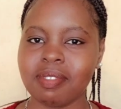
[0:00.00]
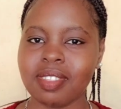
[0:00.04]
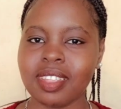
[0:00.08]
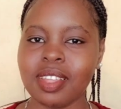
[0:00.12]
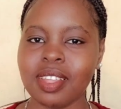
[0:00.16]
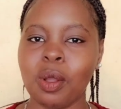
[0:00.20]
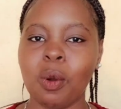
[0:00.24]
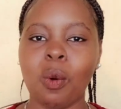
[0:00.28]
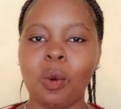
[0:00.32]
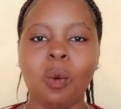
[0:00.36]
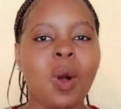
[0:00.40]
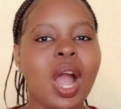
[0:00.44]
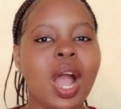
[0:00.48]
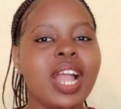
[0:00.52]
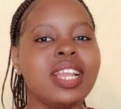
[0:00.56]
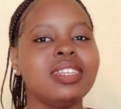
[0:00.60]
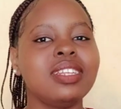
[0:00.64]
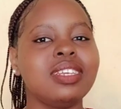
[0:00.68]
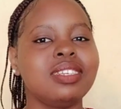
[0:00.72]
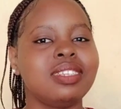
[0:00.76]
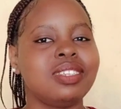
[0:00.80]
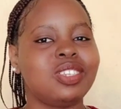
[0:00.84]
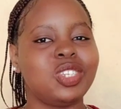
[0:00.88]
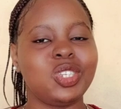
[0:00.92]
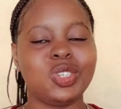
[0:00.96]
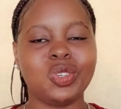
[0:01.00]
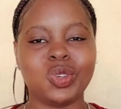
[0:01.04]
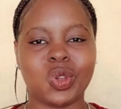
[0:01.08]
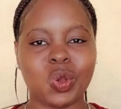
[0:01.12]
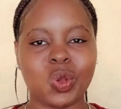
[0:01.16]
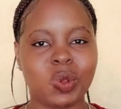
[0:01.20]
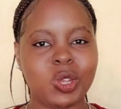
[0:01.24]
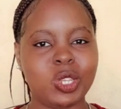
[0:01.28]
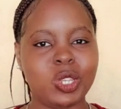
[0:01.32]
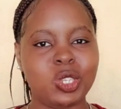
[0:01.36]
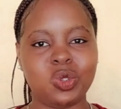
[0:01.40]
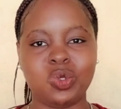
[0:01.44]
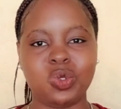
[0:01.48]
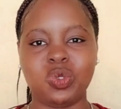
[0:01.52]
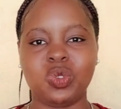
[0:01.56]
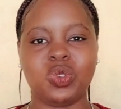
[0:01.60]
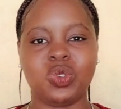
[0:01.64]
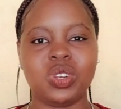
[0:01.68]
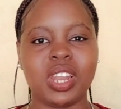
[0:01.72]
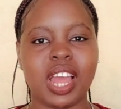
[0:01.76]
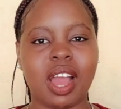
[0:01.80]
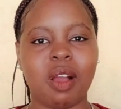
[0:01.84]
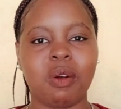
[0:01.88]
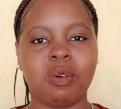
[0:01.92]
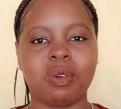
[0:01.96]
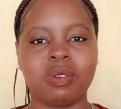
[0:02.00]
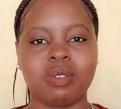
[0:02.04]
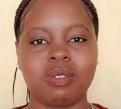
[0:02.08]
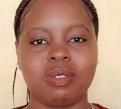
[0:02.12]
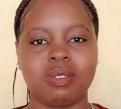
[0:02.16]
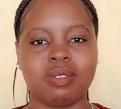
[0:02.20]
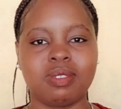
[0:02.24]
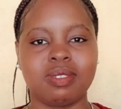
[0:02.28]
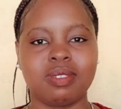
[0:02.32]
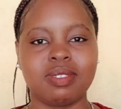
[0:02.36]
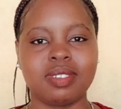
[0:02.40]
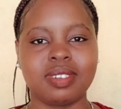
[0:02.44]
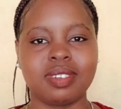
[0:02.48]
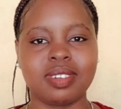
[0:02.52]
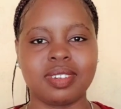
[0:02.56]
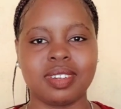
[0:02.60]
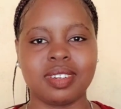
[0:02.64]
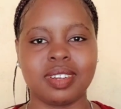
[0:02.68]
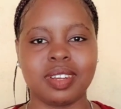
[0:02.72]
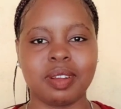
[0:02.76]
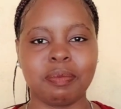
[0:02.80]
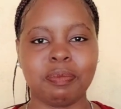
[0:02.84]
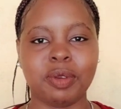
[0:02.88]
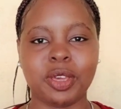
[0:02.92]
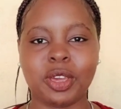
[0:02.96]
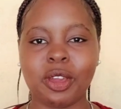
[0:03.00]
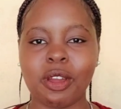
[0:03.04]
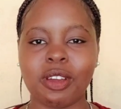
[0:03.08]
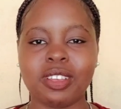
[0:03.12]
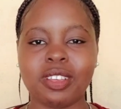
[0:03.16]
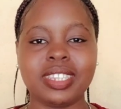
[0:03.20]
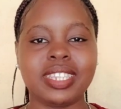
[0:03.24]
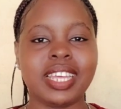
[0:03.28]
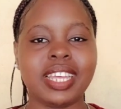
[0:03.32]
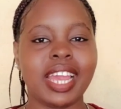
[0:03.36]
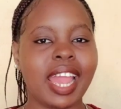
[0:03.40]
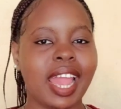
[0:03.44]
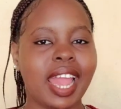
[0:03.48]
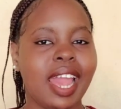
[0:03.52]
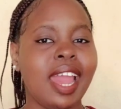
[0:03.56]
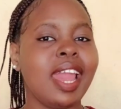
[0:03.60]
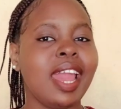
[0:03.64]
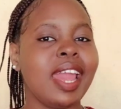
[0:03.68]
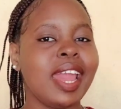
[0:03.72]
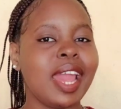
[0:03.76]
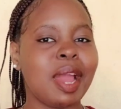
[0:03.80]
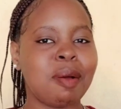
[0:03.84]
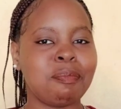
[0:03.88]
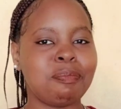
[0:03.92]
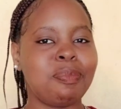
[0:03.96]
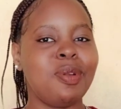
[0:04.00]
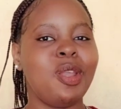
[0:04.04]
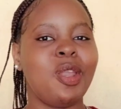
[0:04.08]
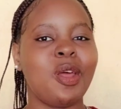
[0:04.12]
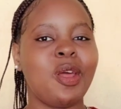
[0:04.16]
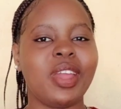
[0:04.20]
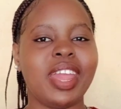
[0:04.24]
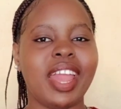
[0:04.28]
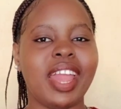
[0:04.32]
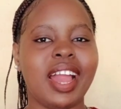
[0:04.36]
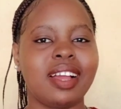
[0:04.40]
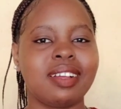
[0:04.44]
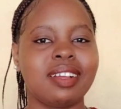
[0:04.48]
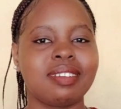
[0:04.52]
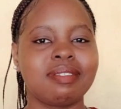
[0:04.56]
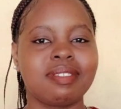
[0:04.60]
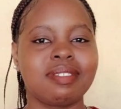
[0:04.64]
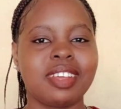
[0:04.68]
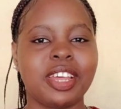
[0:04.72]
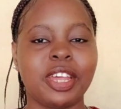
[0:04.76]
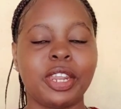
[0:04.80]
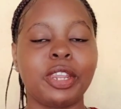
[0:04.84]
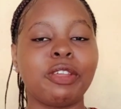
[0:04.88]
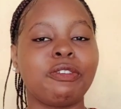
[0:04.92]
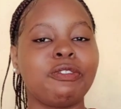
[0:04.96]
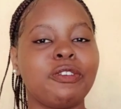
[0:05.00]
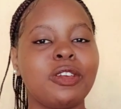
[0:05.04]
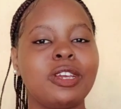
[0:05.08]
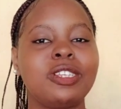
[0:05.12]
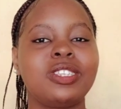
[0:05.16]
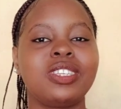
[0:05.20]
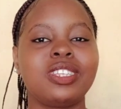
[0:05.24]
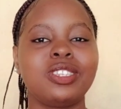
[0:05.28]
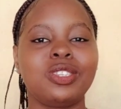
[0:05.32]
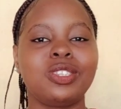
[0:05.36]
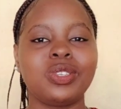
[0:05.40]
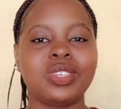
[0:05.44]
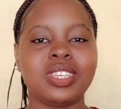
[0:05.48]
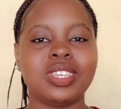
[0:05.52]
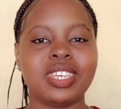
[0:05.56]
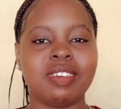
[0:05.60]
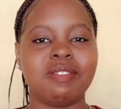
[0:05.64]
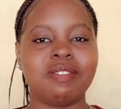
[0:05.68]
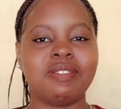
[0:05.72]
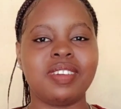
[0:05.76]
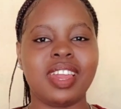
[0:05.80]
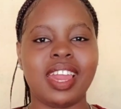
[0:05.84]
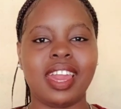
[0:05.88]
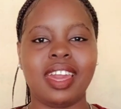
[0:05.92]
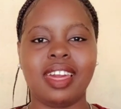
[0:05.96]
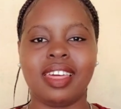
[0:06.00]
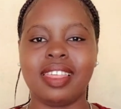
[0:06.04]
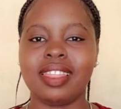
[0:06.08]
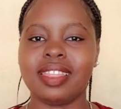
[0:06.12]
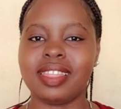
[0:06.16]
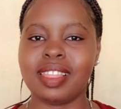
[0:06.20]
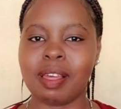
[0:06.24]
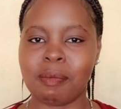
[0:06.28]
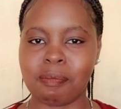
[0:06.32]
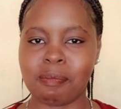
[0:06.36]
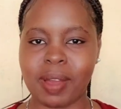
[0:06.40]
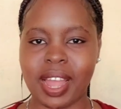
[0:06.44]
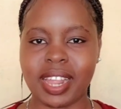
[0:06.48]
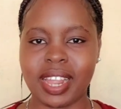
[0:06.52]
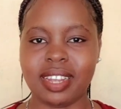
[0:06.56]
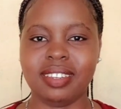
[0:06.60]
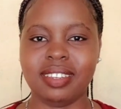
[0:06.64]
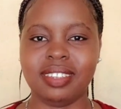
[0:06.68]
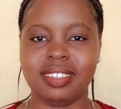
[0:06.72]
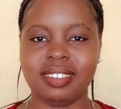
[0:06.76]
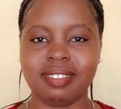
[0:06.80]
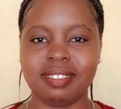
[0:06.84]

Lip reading: What is she going to do now? Because her employer refuses to give her the money.